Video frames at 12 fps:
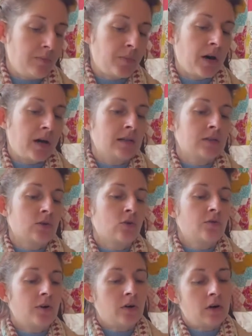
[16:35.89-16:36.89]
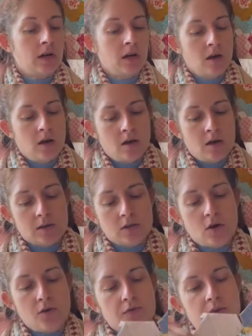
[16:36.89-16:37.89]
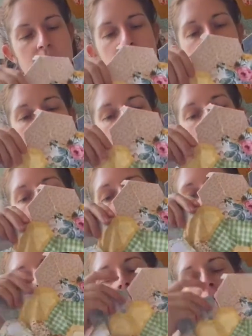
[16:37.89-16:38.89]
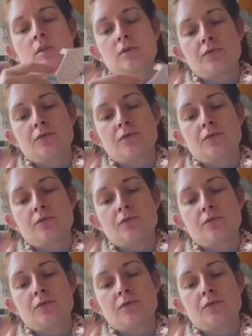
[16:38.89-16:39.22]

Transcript: but it's all very soft and pretty, lots of